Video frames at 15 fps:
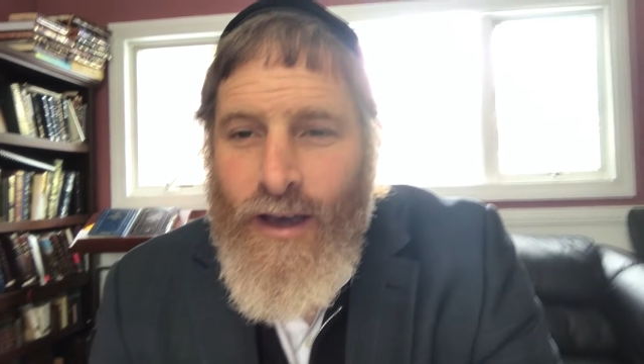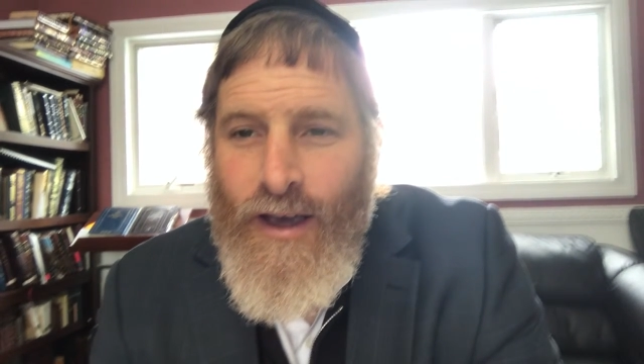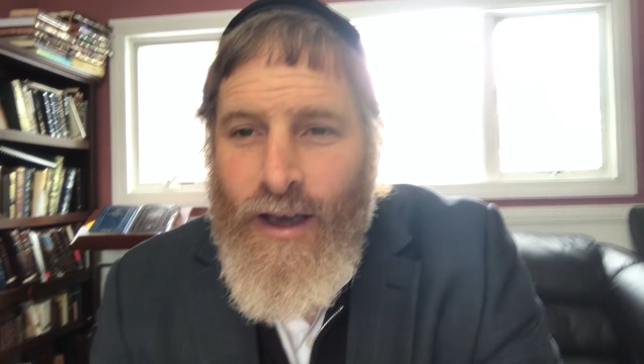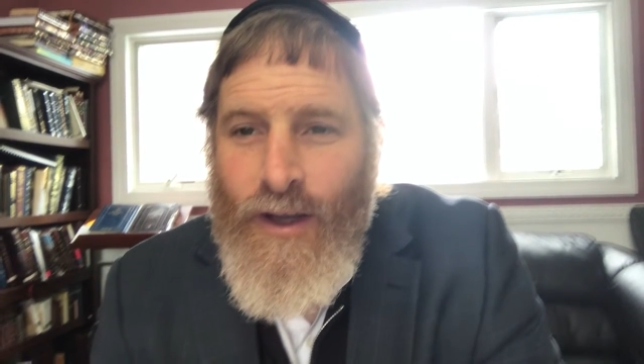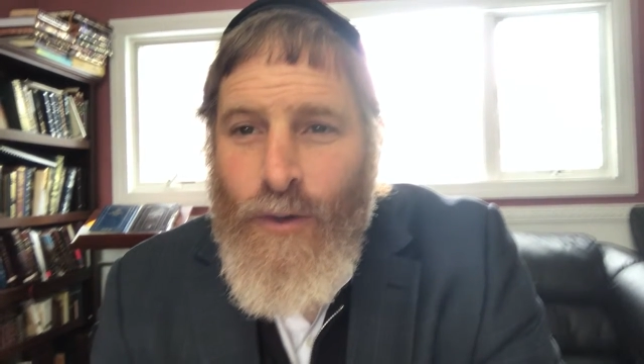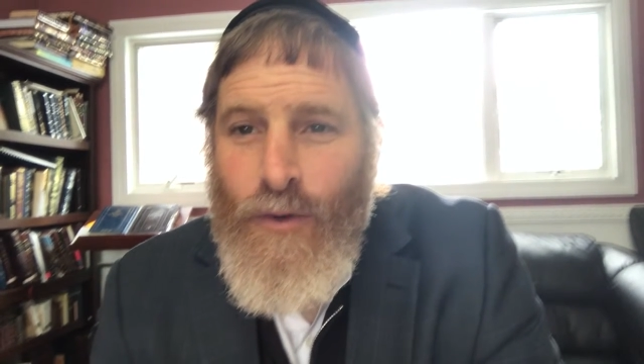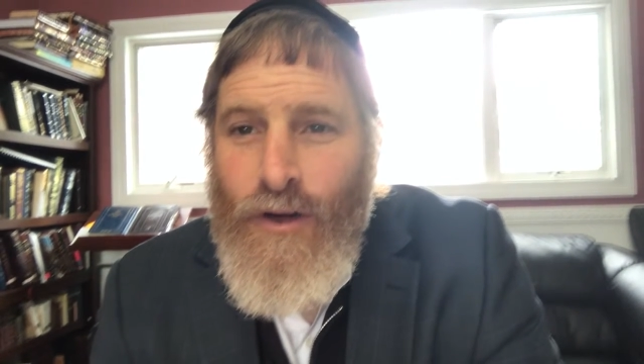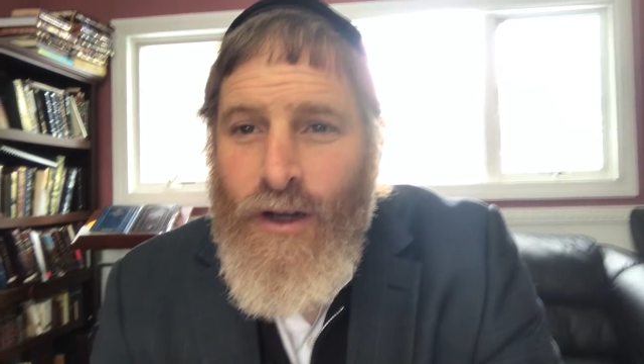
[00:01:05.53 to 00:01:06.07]

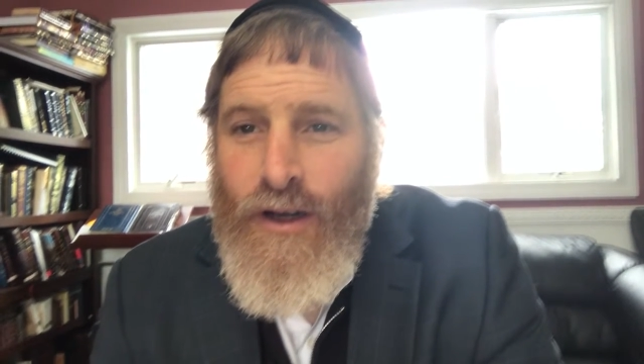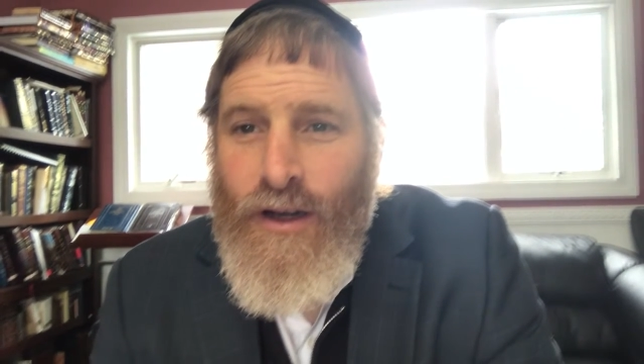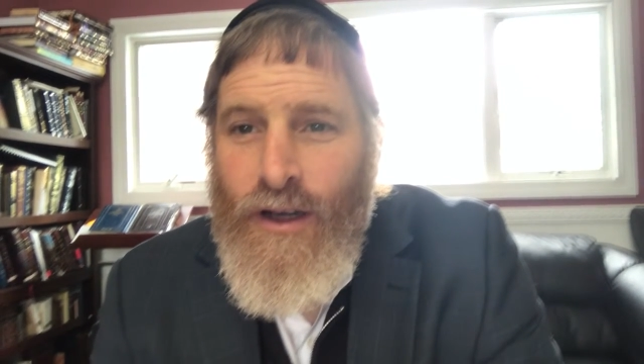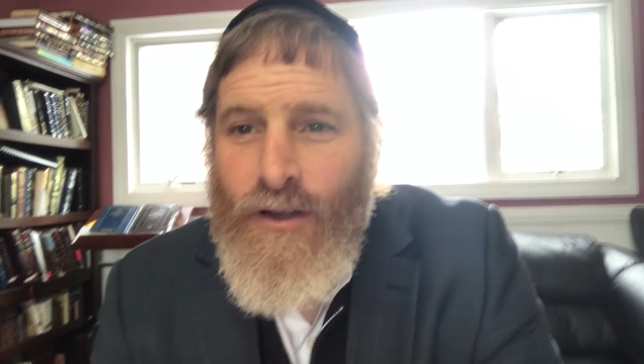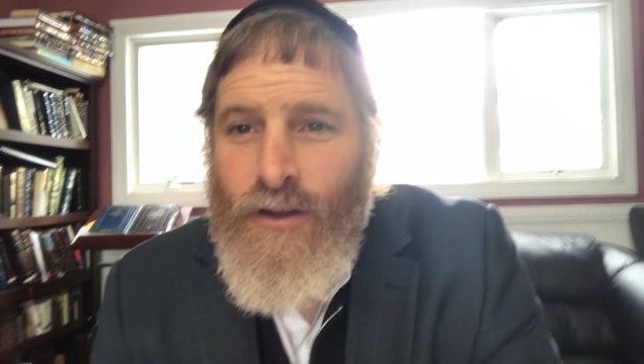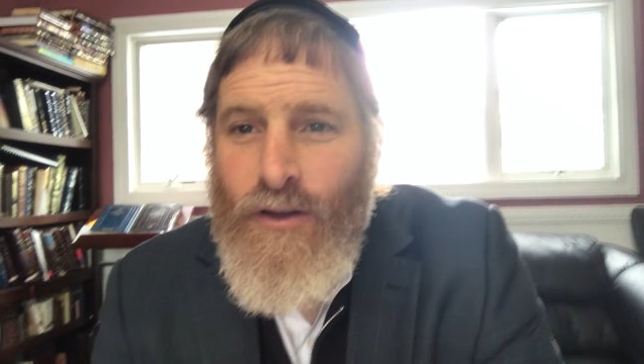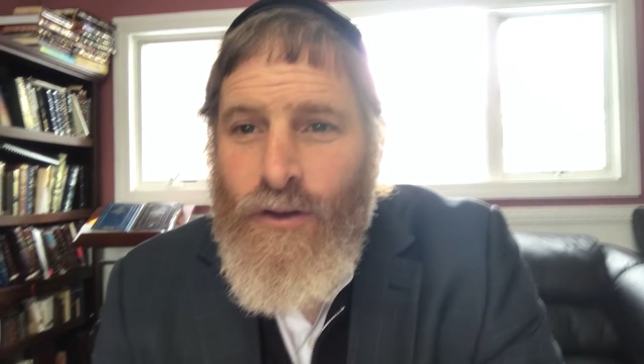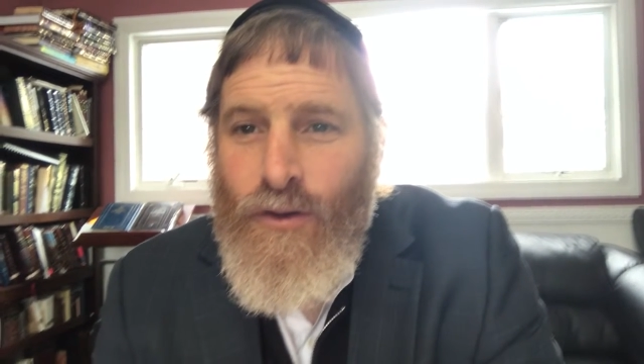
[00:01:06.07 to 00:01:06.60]
And I want to
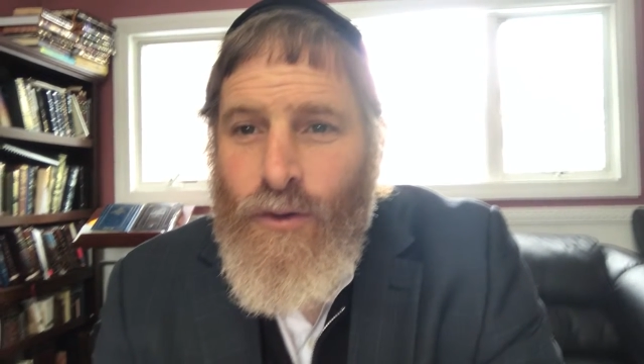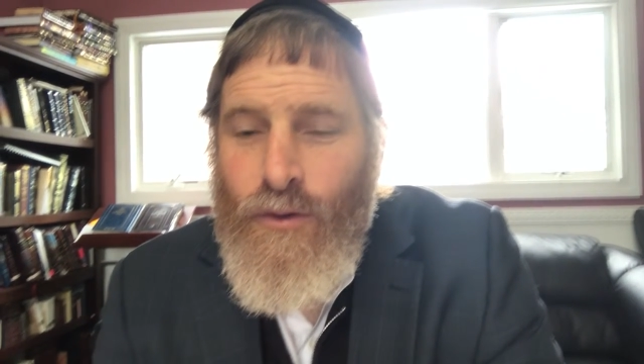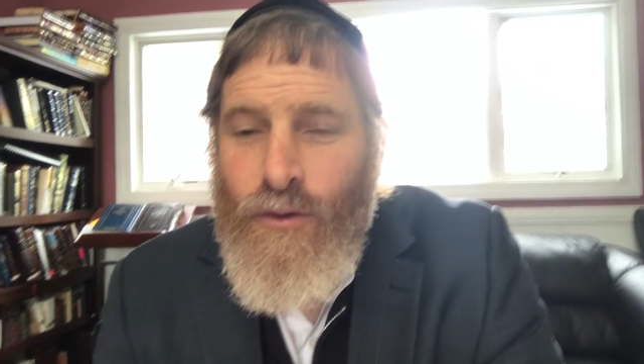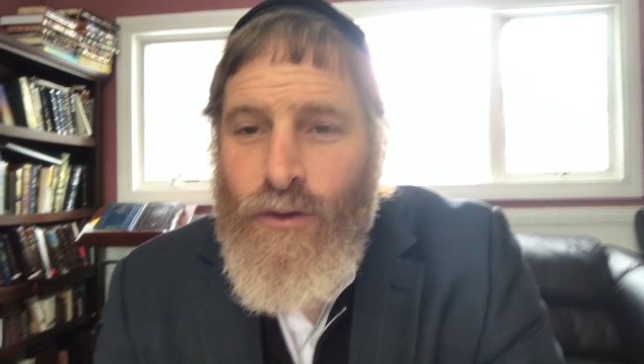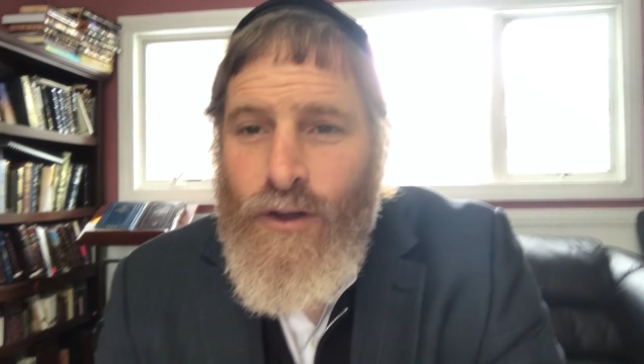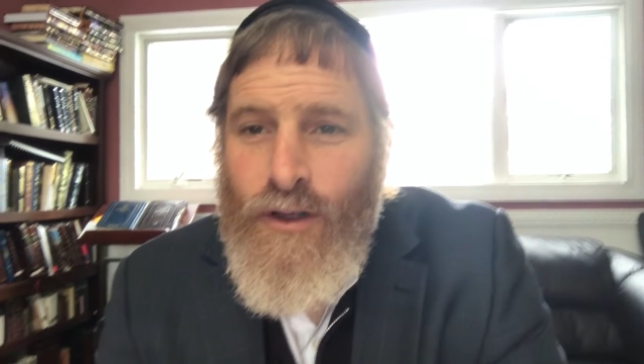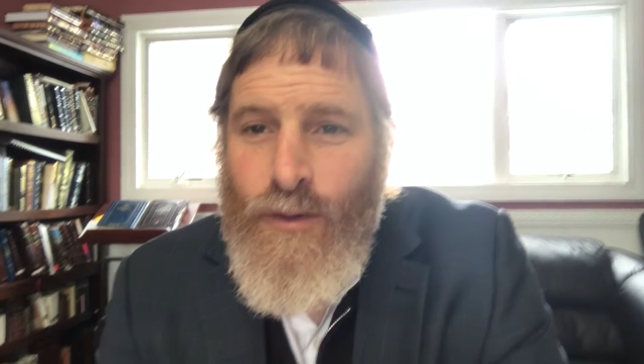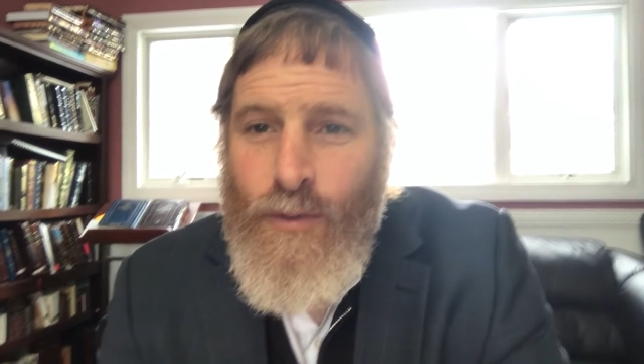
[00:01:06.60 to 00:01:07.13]
connect it
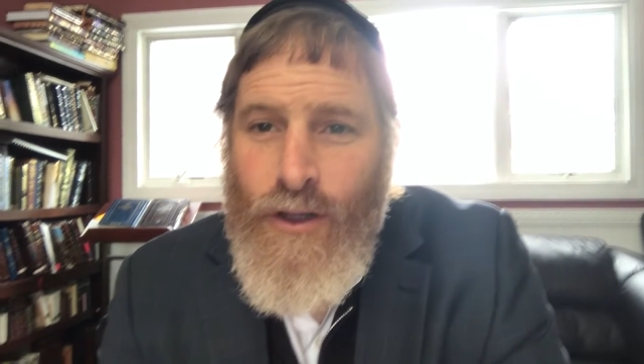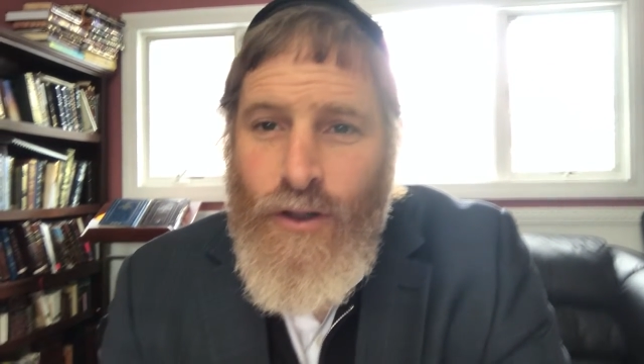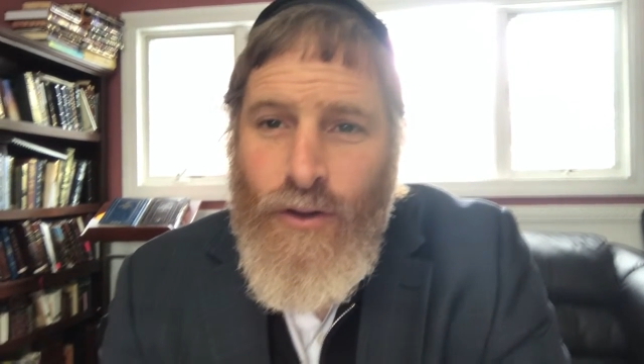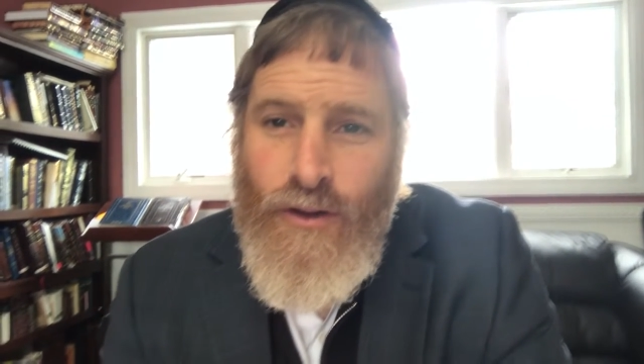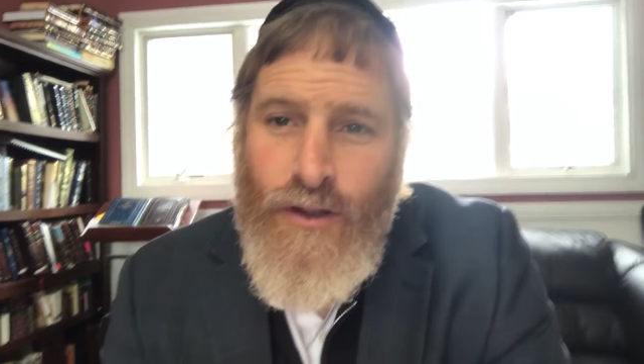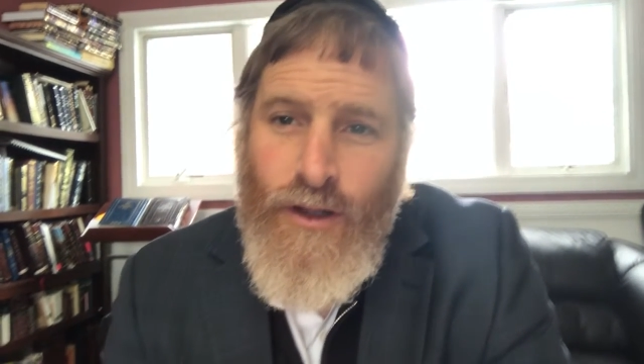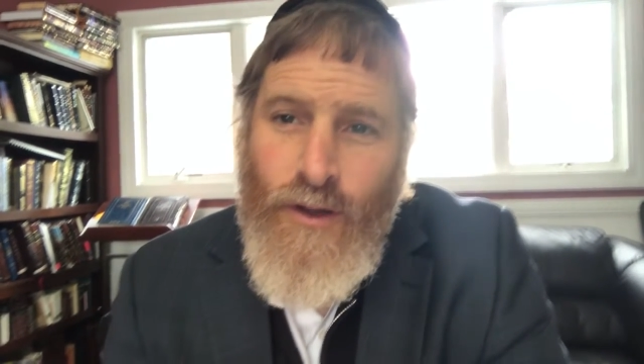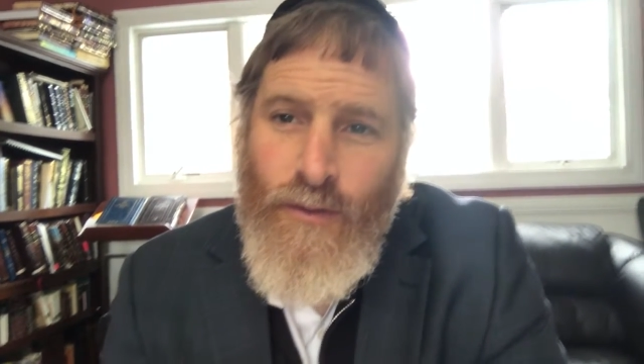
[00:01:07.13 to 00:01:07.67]
to a
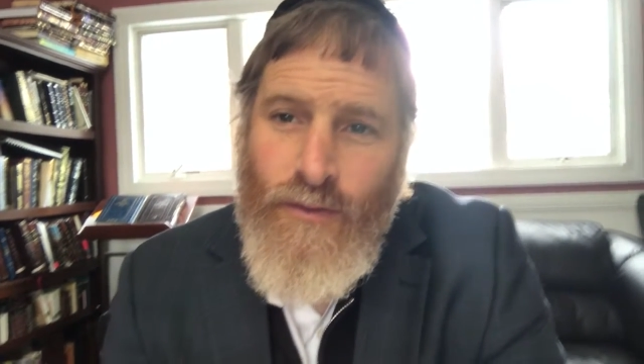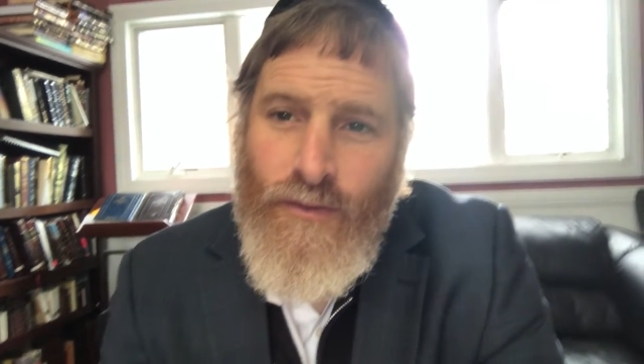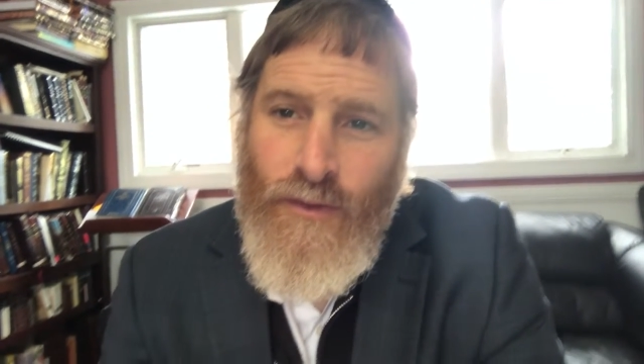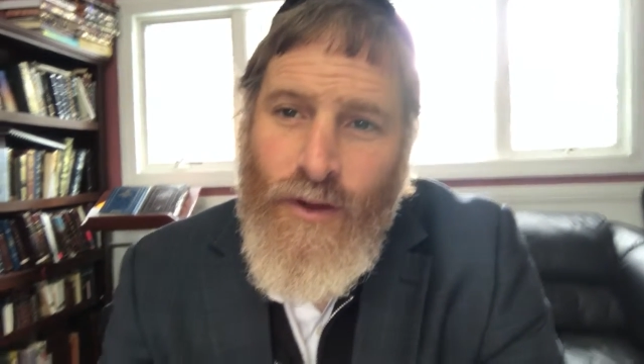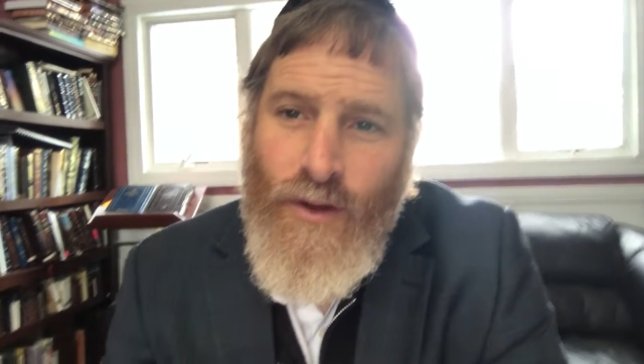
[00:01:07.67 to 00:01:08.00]
special siyum